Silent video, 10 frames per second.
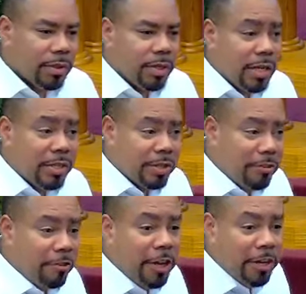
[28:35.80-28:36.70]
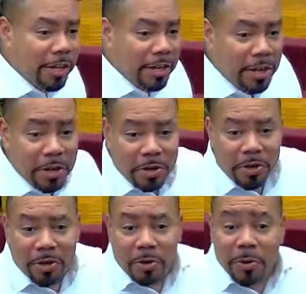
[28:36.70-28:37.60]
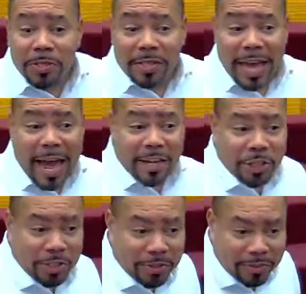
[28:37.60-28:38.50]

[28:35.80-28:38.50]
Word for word: Is it the feeling or is it the action?